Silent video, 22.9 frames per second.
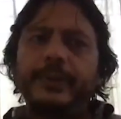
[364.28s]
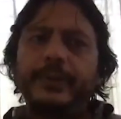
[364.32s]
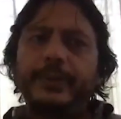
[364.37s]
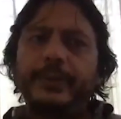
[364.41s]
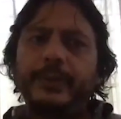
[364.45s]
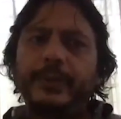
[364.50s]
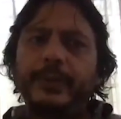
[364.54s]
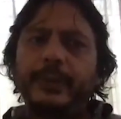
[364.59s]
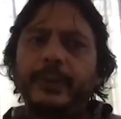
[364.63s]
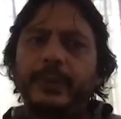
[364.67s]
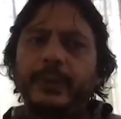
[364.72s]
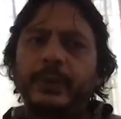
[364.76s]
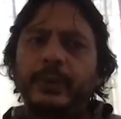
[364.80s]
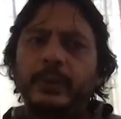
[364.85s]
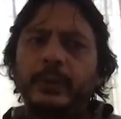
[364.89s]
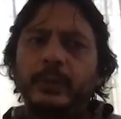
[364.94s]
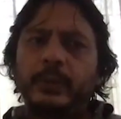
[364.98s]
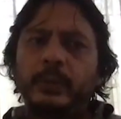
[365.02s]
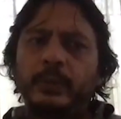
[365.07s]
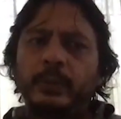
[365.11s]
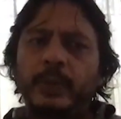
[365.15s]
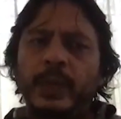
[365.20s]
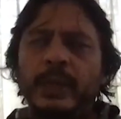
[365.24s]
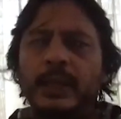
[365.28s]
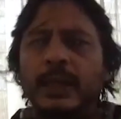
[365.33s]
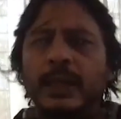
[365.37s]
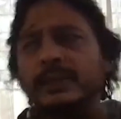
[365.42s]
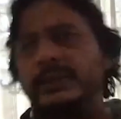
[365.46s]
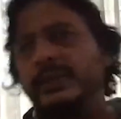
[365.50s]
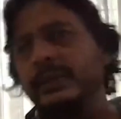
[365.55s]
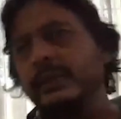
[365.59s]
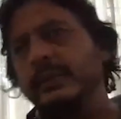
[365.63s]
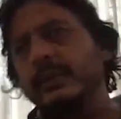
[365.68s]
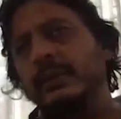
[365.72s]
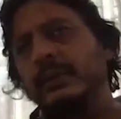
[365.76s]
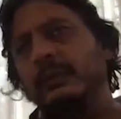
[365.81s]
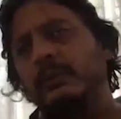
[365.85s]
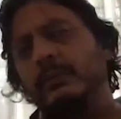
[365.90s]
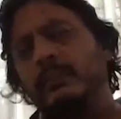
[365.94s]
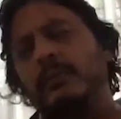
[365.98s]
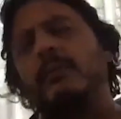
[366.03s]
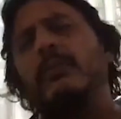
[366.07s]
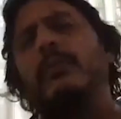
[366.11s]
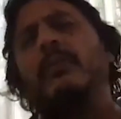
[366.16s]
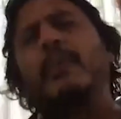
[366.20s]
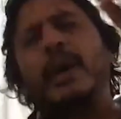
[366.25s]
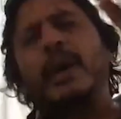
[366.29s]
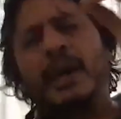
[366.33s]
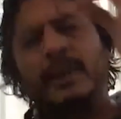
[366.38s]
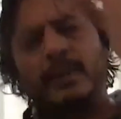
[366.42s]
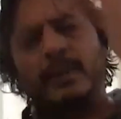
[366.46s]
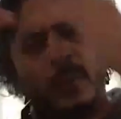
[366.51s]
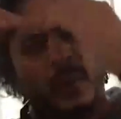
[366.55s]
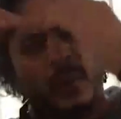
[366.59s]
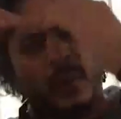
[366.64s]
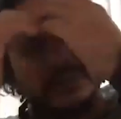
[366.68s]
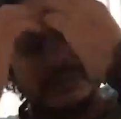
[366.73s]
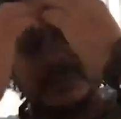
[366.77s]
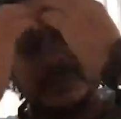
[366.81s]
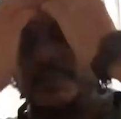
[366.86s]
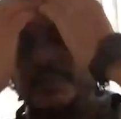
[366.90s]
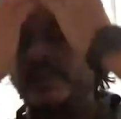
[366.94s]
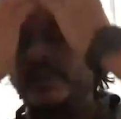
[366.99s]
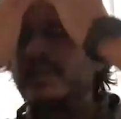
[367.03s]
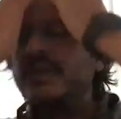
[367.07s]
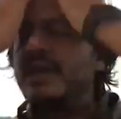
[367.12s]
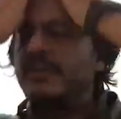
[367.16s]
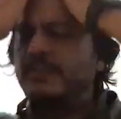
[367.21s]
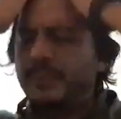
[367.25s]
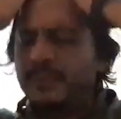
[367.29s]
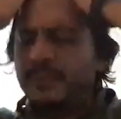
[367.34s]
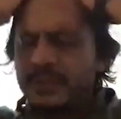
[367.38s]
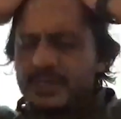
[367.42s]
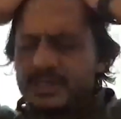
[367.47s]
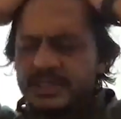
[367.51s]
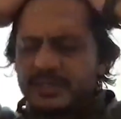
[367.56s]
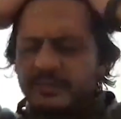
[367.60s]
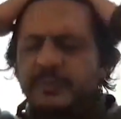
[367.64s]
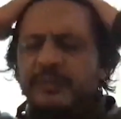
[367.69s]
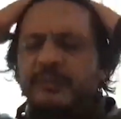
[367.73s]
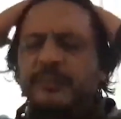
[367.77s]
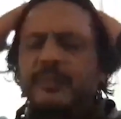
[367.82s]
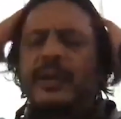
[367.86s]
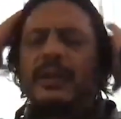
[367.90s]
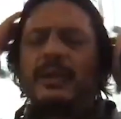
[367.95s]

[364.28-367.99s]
Hmm. So, and I think uh, I was pretty apprehensive when I